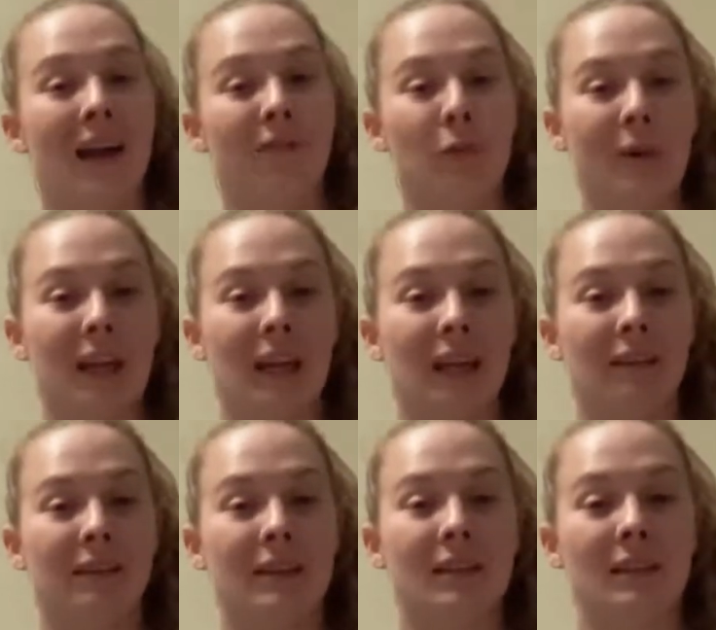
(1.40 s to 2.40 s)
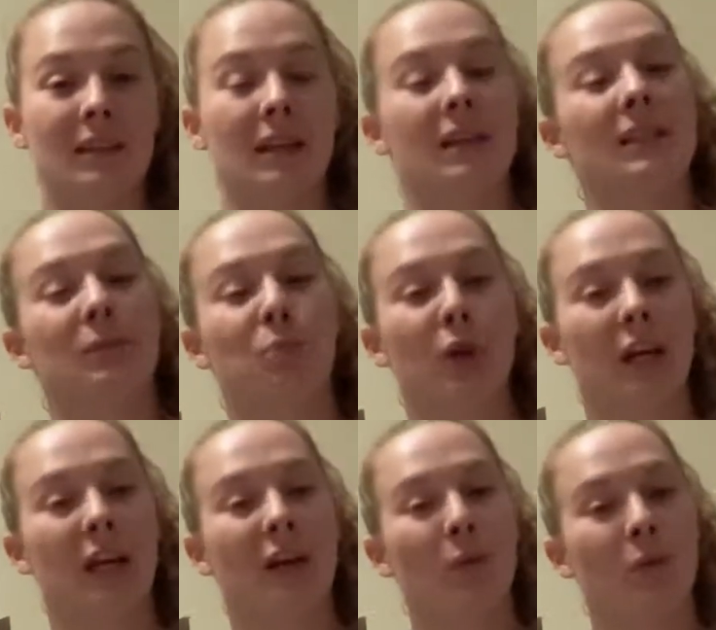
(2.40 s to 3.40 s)
everybody, this is
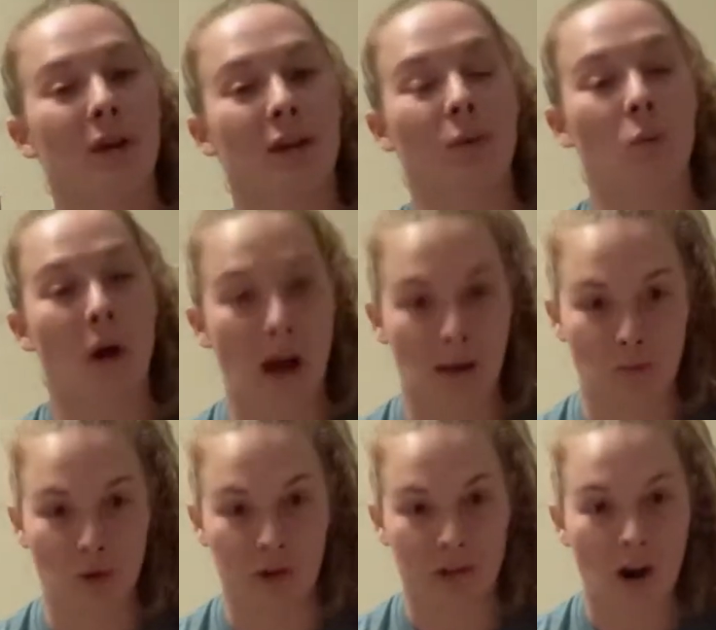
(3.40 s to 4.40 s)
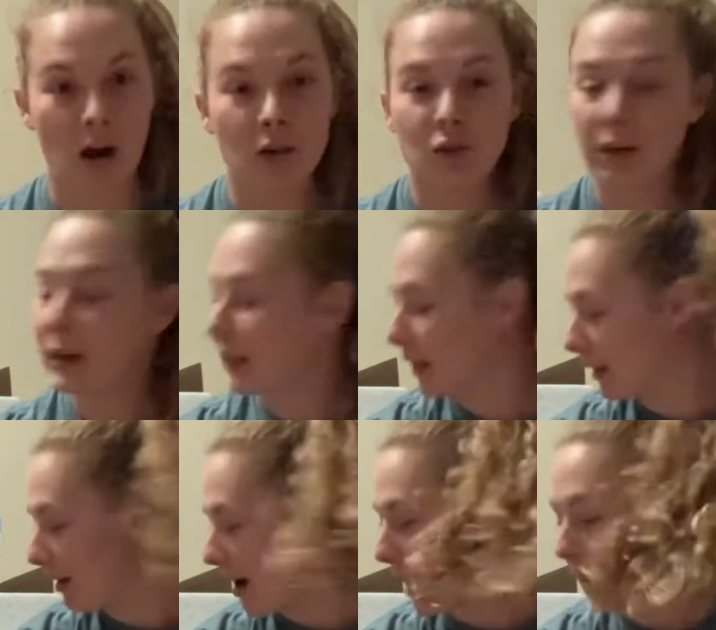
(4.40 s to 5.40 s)
Brittany with Wagmore Dog Training.
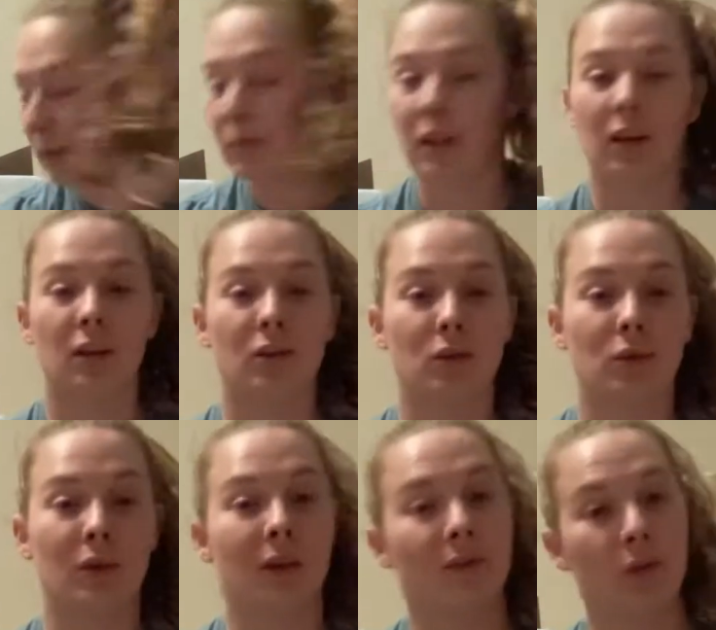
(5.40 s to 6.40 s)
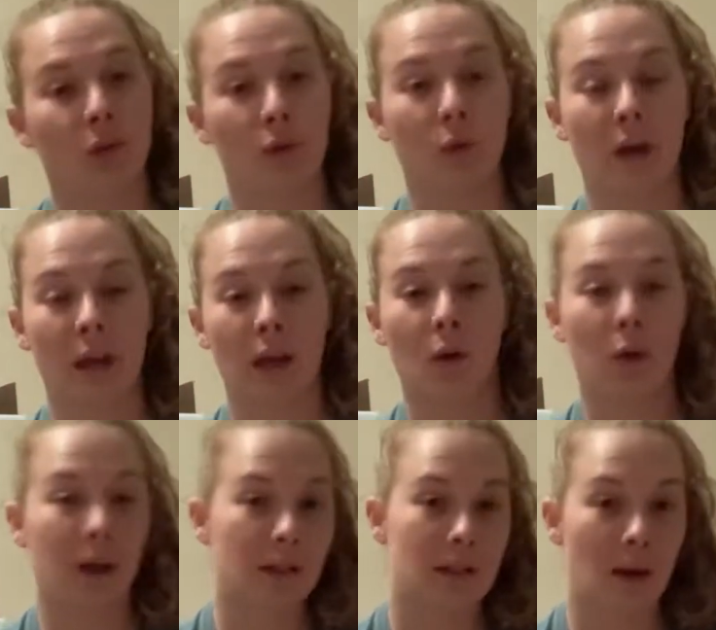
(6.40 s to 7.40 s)
I'm here to give you a
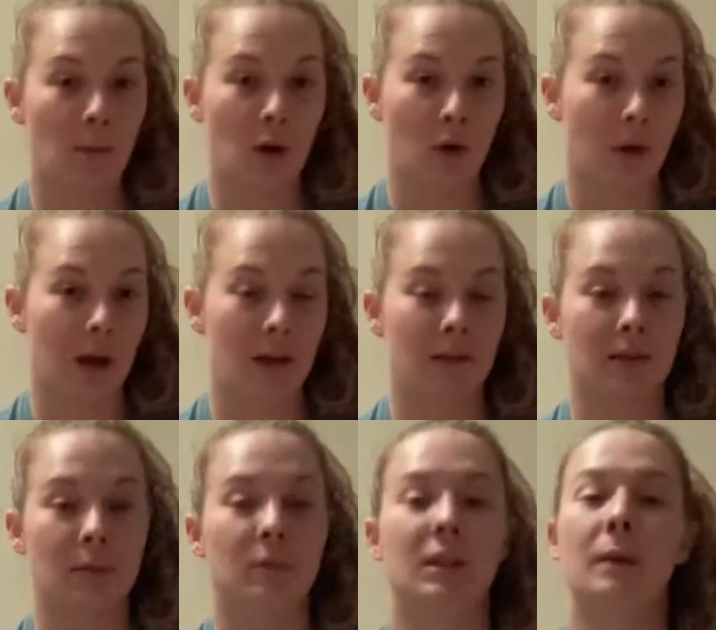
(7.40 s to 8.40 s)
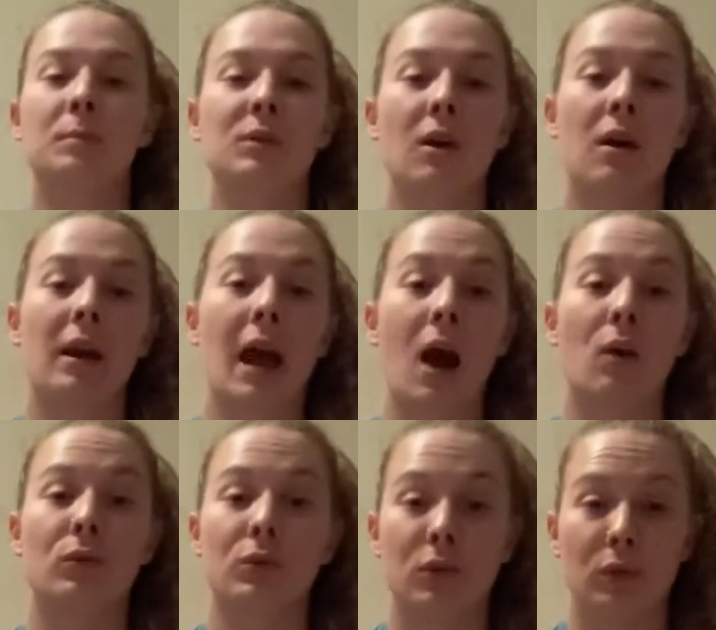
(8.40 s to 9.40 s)
quick demo and some tips on how
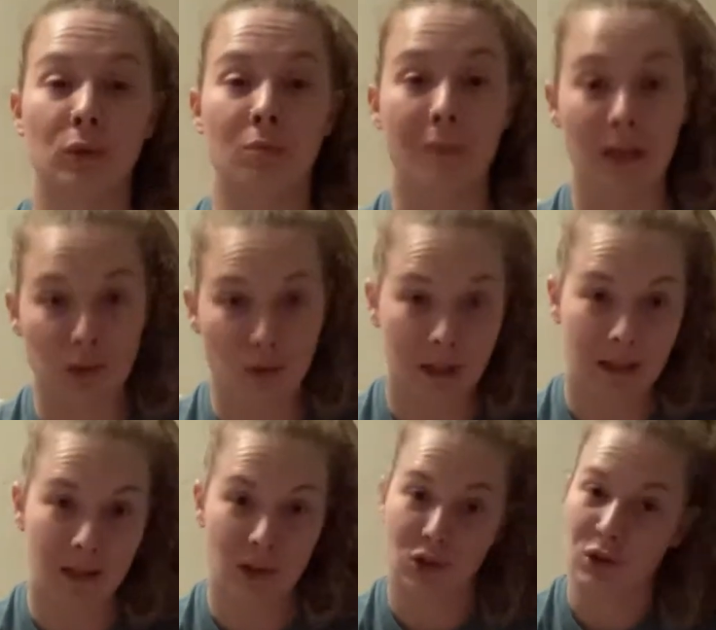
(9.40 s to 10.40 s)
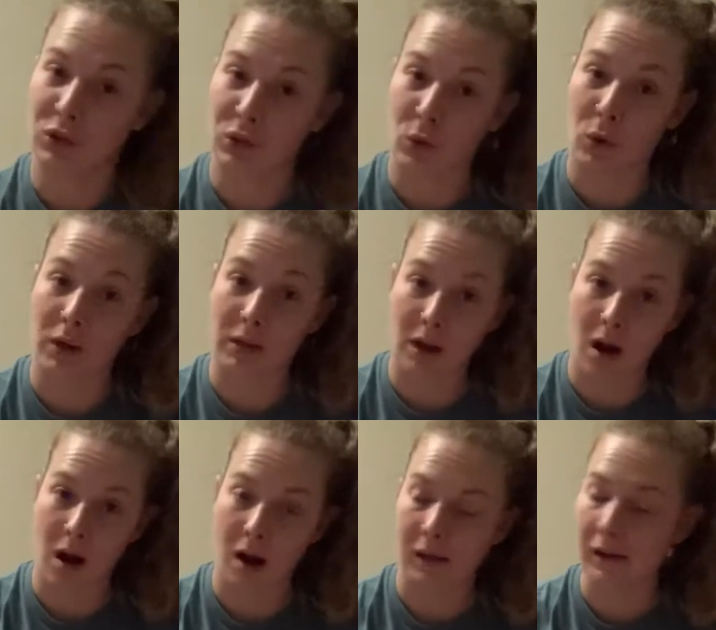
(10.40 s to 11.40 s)
to muzzle condition your dog.